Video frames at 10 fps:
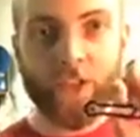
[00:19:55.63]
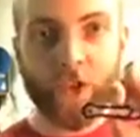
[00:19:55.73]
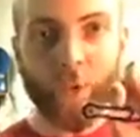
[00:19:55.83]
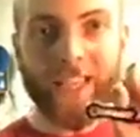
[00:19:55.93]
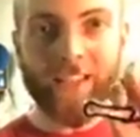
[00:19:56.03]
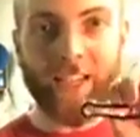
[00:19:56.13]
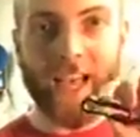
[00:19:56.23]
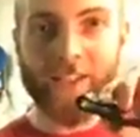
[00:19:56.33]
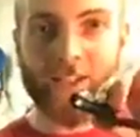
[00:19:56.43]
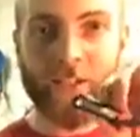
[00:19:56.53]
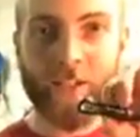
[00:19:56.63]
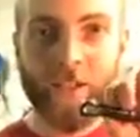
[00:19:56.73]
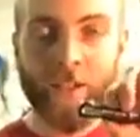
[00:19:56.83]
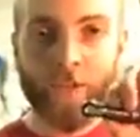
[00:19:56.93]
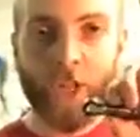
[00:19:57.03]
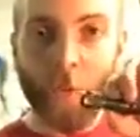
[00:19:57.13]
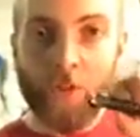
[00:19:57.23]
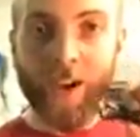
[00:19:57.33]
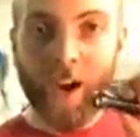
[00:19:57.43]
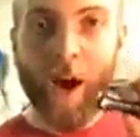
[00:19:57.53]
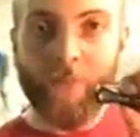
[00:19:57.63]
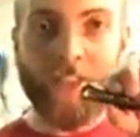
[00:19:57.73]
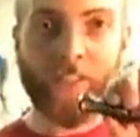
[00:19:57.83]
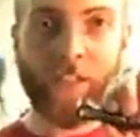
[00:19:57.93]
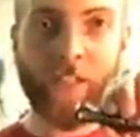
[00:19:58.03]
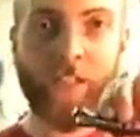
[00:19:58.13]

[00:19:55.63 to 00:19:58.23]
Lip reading: squeeze tests, there was obviously a